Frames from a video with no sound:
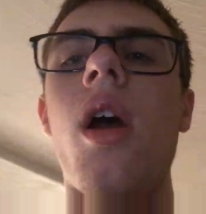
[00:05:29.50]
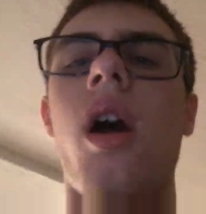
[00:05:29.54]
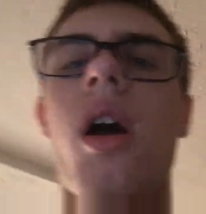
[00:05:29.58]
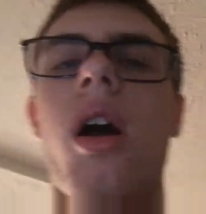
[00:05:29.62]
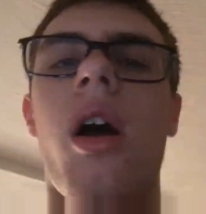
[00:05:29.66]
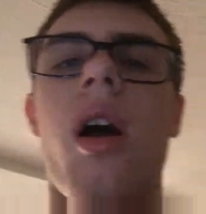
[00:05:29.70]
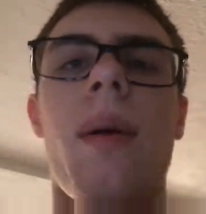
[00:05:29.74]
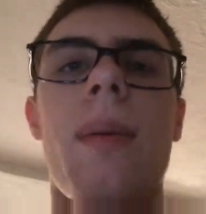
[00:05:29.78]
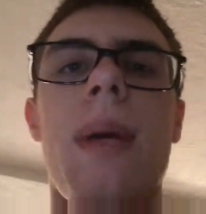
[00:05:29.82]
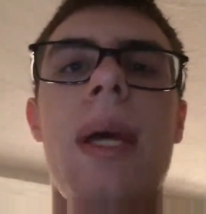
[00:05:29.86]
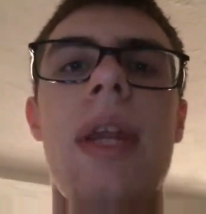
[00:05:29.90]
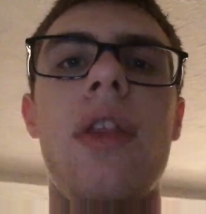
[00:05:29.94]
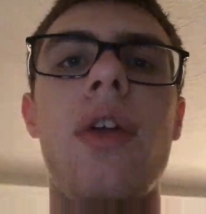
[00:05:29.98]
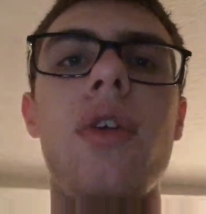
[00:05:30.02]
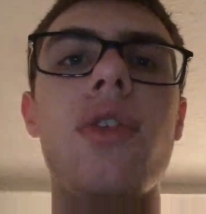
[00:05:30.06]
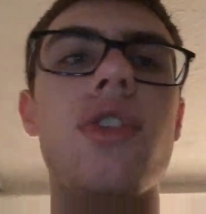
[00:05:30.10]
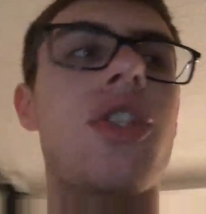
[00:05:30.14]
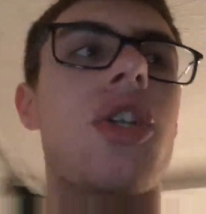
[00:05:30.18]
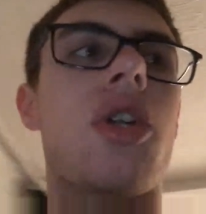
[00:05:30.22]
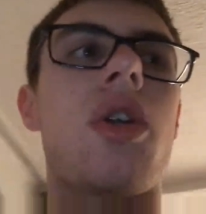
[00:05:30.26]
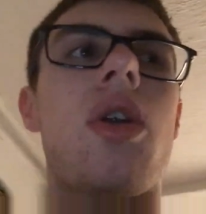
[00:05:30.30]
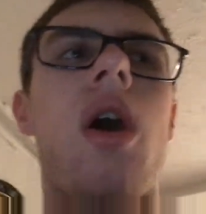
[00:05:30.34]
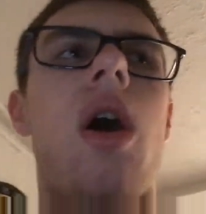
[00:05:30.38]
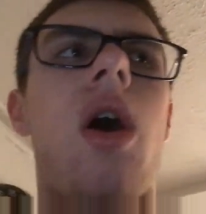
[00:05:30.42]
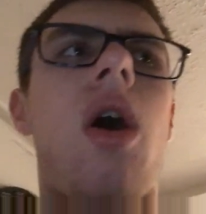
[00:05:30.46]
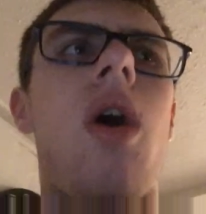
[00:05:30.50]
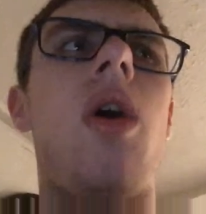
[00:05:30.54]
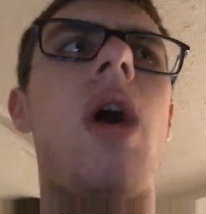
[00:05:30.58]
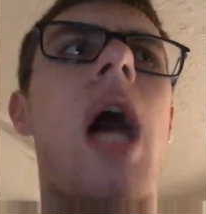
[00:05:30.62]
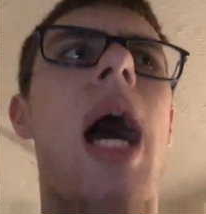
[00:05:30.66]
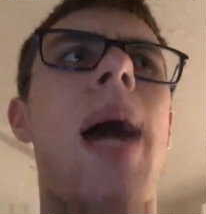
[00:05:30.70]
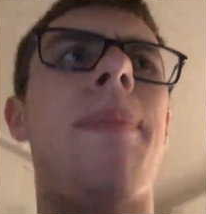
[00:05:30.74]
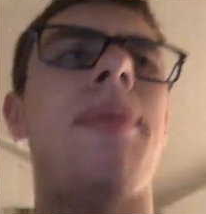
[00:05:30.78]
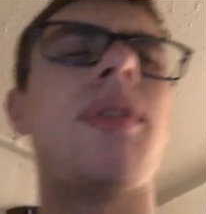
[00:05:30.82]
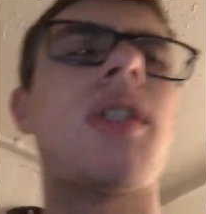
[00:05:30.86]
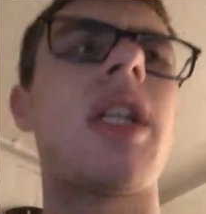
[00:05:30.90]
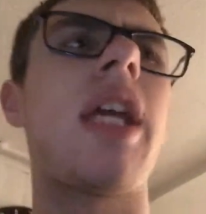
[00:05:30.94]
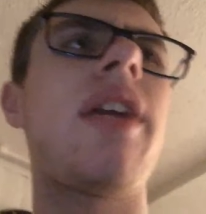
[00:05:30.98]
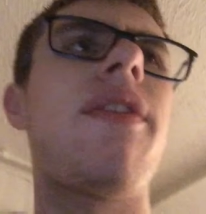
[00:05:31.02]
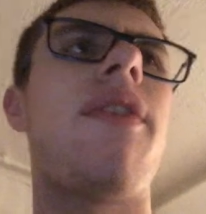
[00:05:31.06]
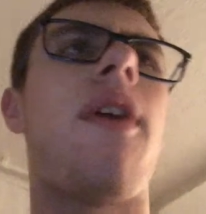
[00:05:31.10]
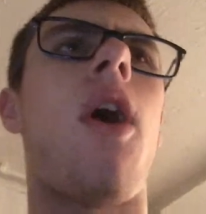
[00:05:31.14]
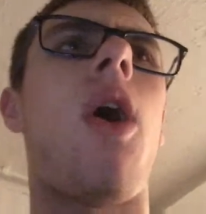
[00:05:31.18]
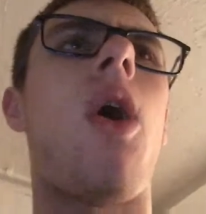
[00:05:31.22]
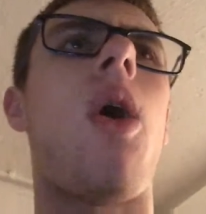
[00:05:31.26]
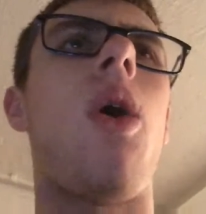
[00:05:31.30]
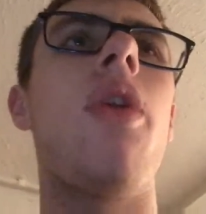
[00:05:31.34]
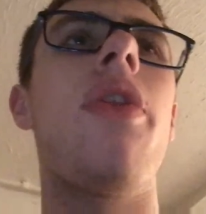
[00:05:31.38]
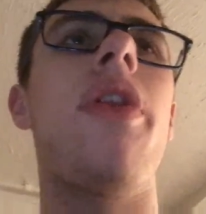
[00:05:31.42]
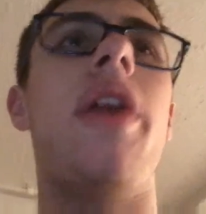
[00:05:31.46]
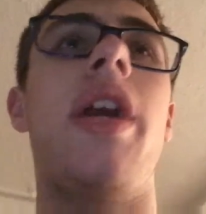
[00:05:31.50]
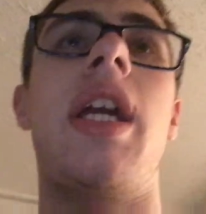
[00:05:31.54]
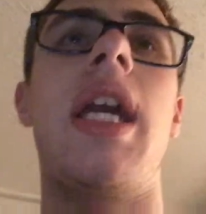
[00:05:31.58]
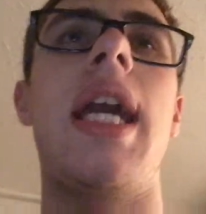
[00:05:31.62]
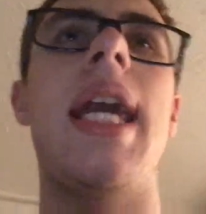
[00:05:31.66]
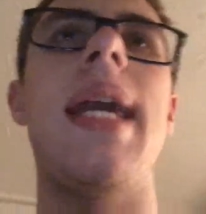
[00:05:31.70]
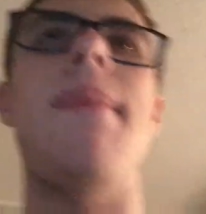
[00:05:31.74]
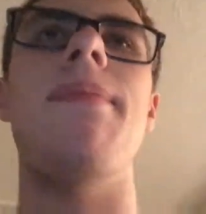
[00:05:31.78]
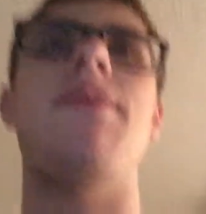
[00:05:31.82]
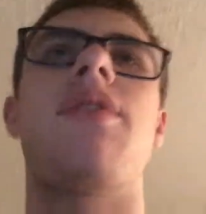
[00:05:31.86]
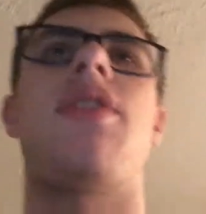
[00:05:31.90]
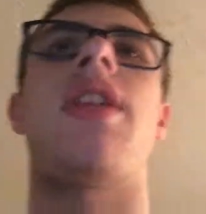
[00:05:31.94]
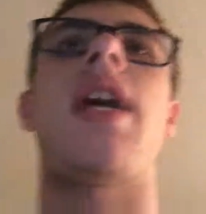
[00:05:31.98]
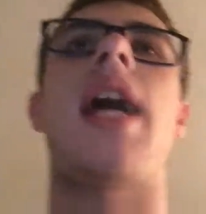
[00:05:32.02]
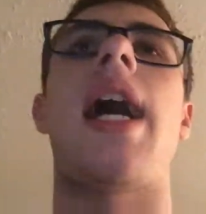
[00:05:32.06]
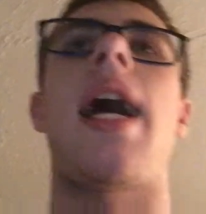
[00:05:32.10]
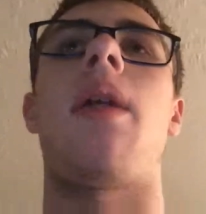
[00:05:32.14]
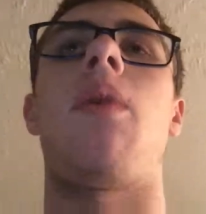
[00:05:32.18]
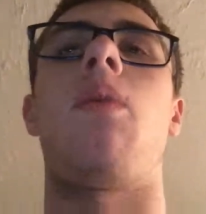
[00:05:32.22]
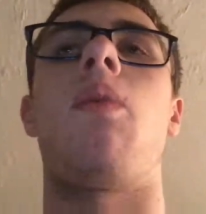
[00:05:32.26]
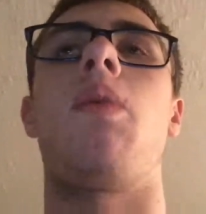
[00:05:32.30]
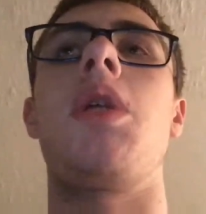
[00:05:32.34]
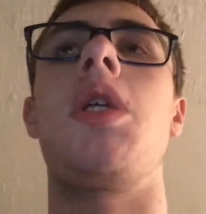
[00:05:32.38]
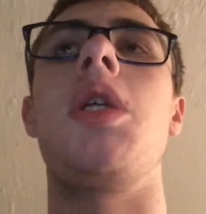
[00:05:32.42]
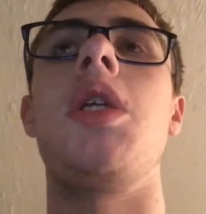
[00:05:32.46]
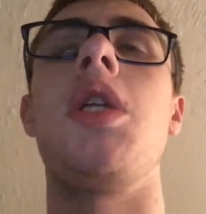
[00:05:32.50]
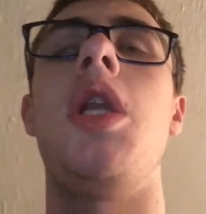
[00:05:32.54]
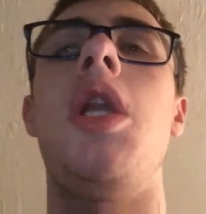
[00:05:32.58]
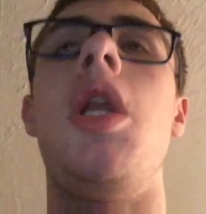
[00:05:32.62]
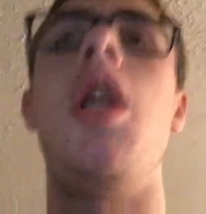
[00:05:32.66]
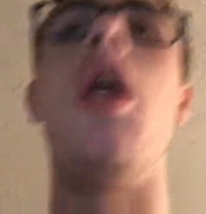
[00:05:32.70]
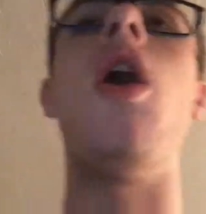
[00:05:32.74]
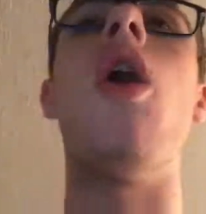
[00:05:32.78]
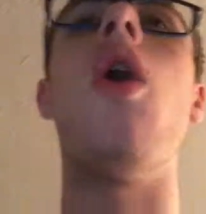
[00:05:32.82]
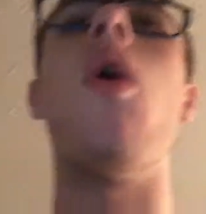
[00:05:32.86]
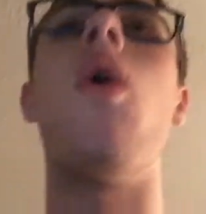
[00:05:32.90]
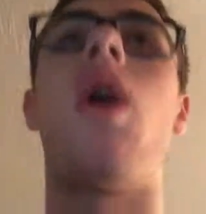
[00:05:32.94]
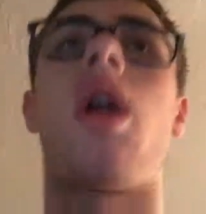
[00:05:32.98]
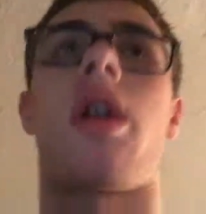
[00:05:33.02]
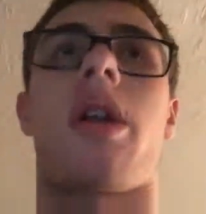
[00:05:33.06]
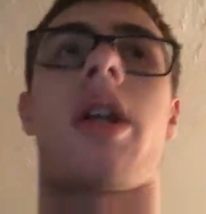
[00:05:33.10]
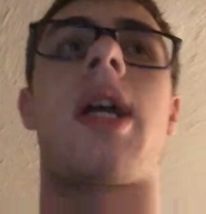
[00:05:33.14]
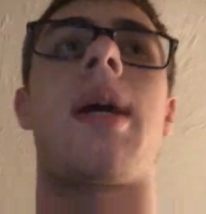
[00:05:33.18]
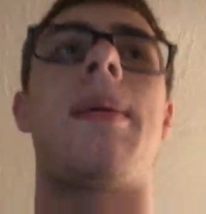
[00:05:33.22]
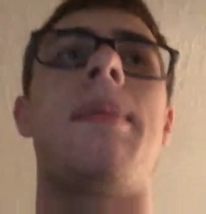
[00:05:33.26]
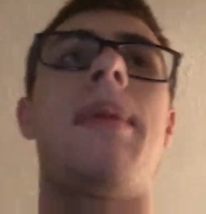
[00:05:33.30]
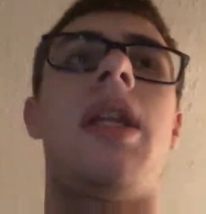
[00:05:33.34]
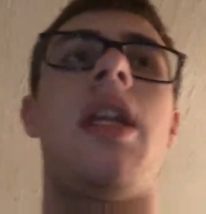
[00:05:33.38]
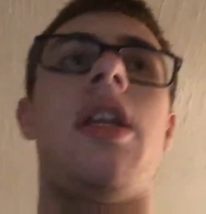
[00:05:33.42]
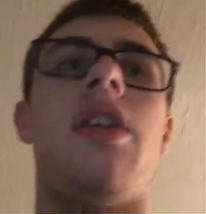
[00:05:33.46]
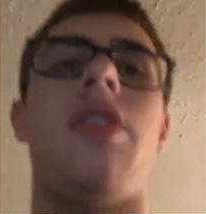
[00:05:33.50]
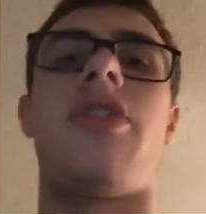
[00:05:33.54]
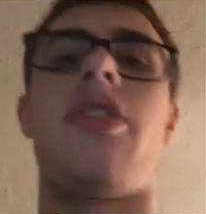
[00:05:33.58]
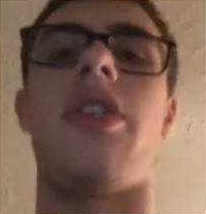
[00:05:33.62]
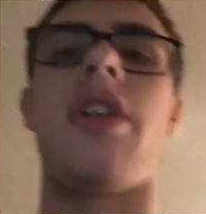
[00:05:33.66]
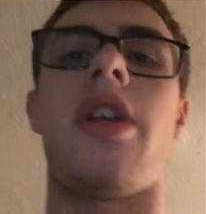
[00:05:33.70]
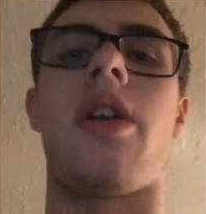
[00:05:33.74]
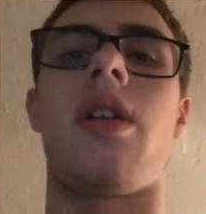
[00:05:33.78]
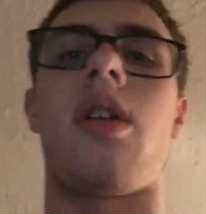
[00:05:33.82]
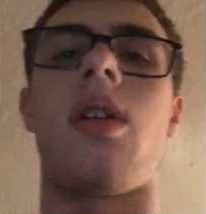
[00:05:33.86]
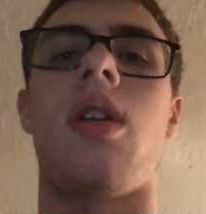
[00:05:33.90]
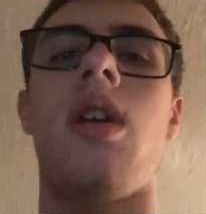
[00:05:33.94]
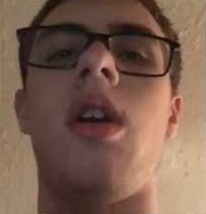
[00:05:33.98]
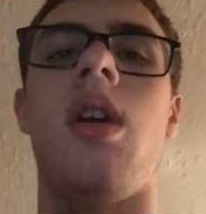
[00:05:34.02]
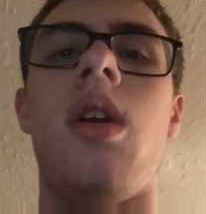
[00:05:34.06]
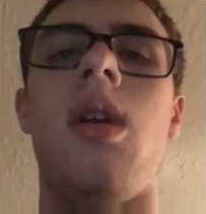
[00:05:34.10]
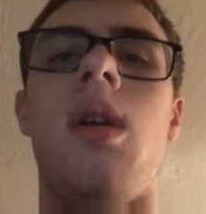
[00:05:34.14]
Um, and those are all, I believe, all the games that we know are coming this year.